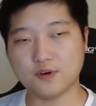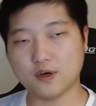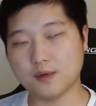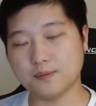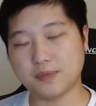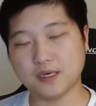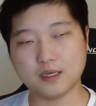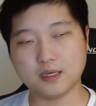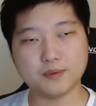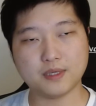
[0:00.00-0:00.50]

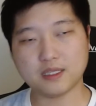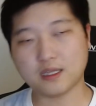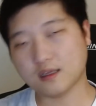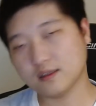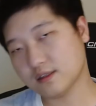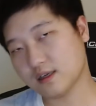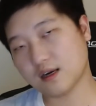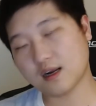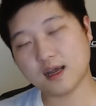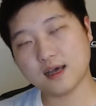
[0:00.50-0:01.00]
on
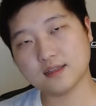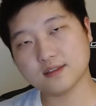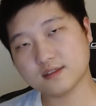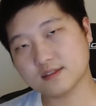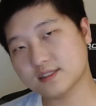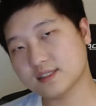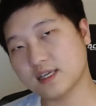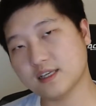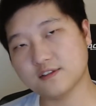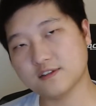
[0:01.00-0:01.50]
the other
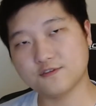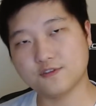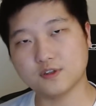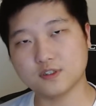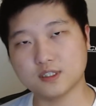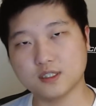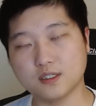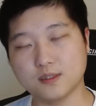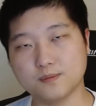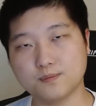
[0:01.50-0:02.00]
side for
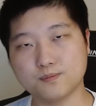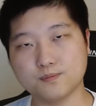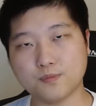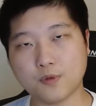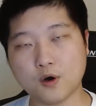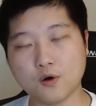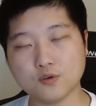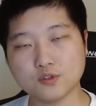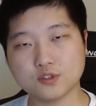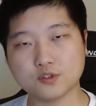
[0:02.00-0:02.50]
the
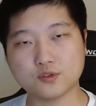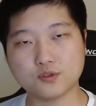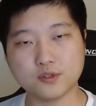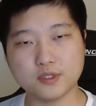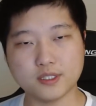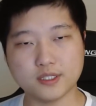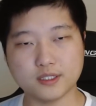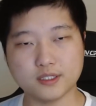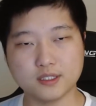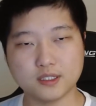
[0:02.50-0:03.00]

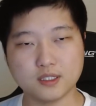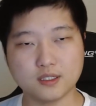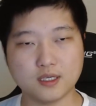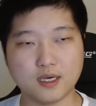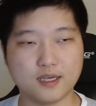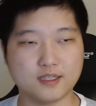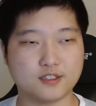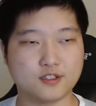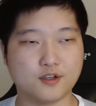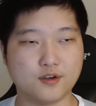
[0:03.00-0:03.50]

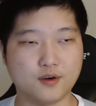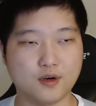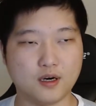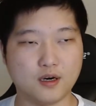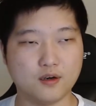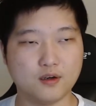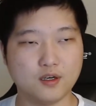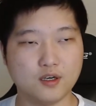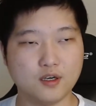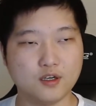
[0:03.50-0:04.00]

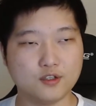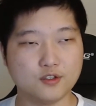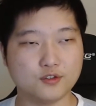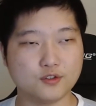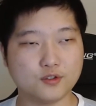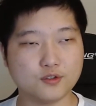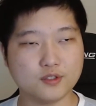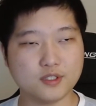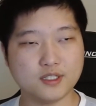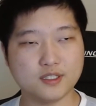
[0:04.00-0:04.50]
PostgreSQL, you
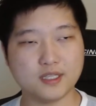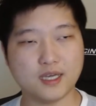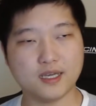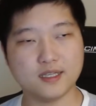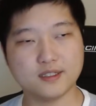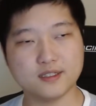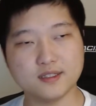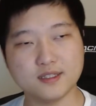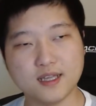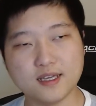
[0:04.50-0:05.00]
don't need
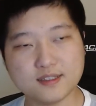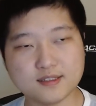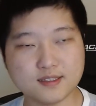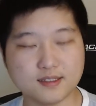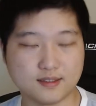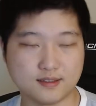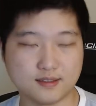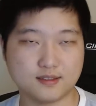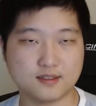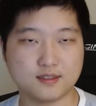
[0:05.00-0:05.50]
any
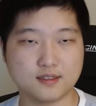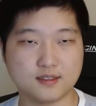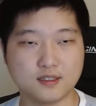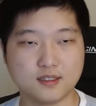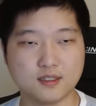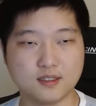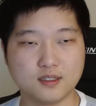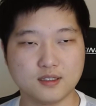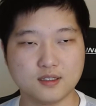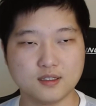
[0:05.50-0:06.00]
lessons.
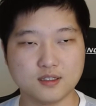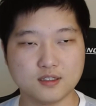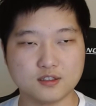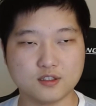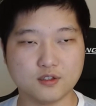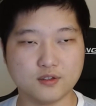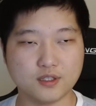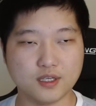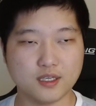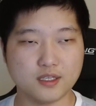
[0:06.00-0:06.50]

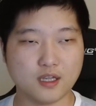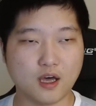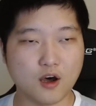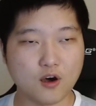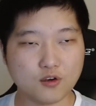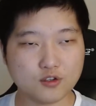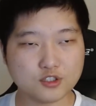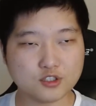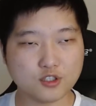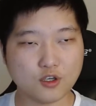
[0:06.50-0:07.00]
So it
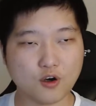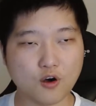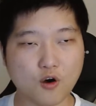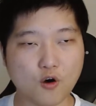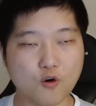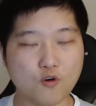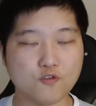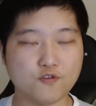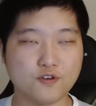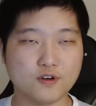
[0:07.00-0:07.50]
also
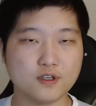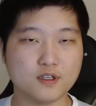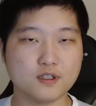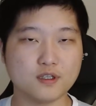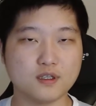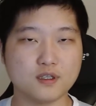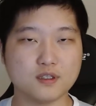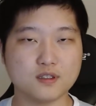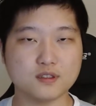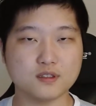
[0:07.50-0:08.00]
offers
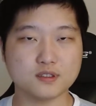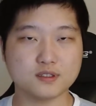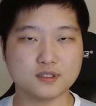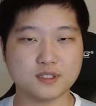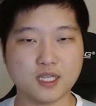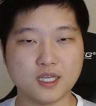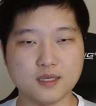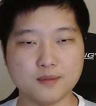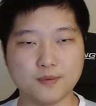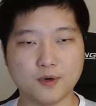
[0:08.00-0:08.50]

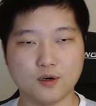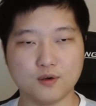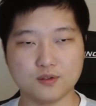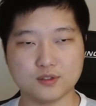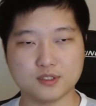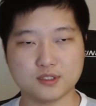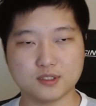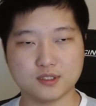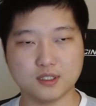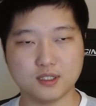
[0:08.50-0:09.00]

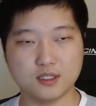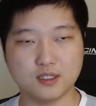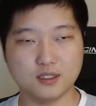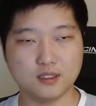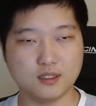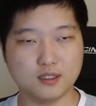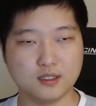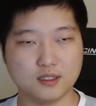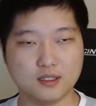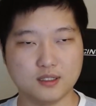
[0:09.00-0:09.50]
tables,
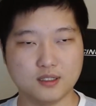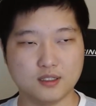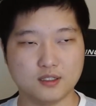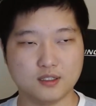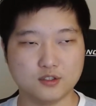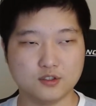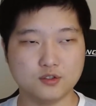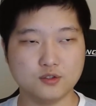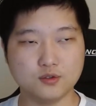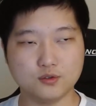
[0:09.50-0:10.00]

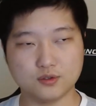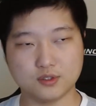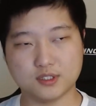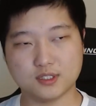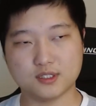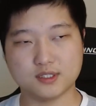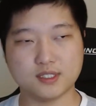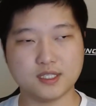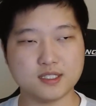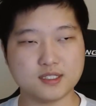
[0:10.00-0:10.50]
rules,
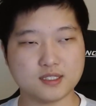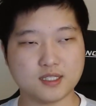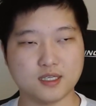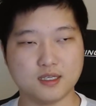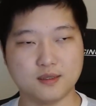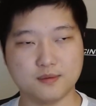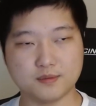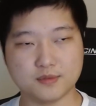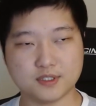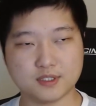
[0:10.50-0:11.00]

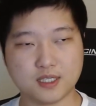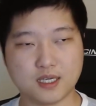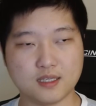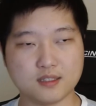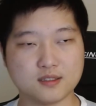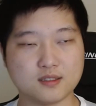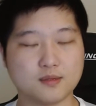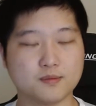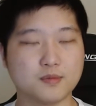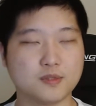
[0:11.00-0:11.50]
systems,
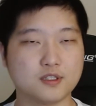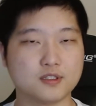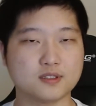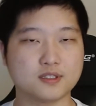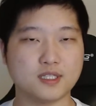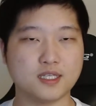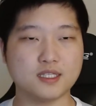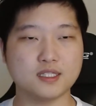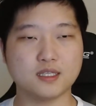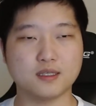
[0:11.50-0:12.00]
customer
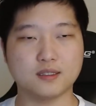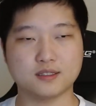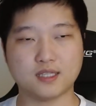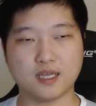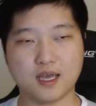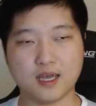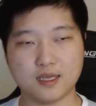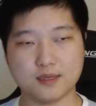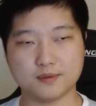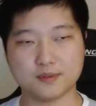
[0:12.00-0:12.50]
data
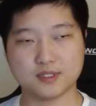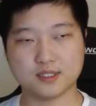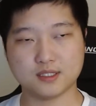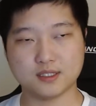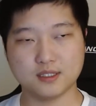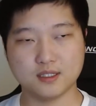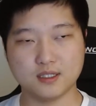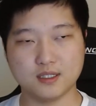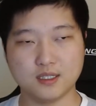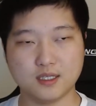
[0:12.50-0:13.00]
types,
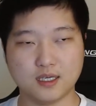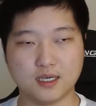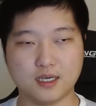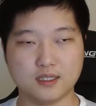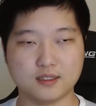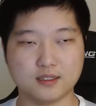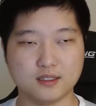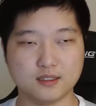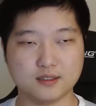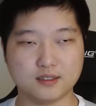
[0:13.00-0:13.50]

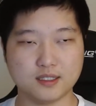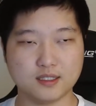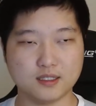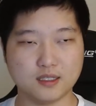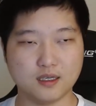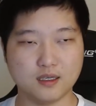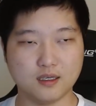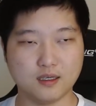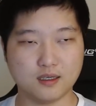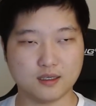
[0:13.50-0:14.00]
and a
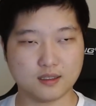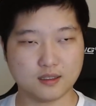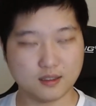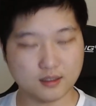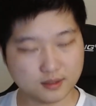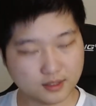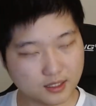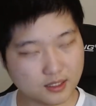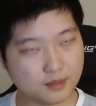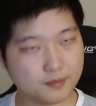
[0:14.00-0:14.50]

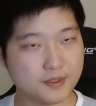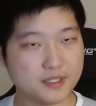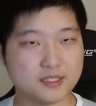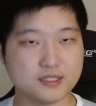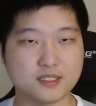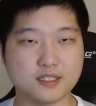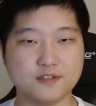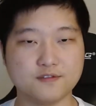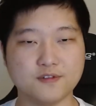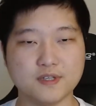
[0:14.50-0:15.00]

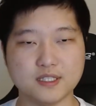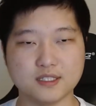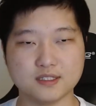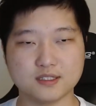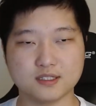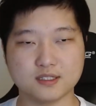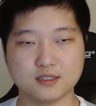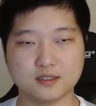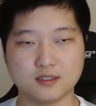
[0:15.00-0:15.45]
database event.